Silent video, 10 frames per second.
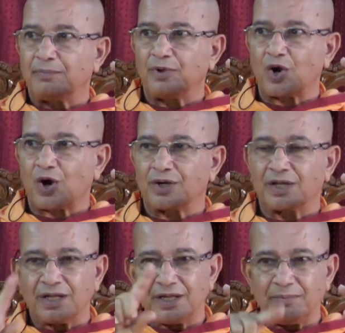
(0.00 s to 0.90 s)
beyond.
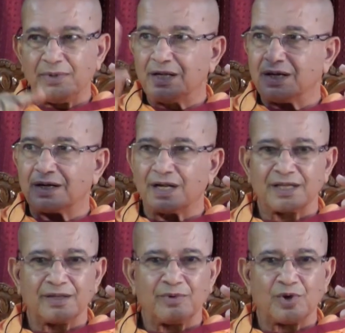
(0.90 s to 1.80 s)
Immediate and
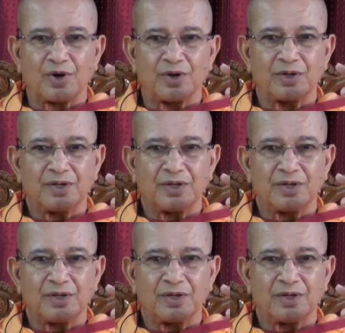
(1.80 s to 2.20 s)
the beyond.